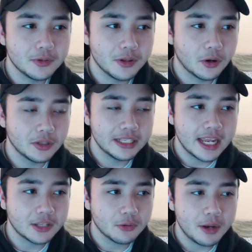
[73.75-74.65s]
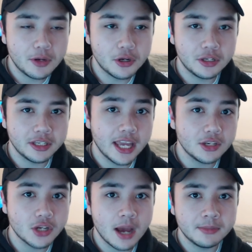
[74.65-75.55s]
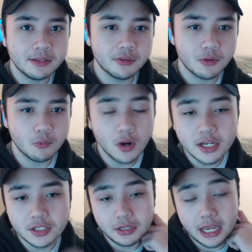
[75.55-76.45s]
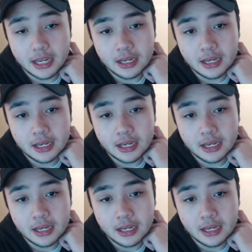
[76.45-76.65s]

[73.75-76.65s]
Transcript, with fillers: early 10th grade we couldn't get jobs even if we wanted to yet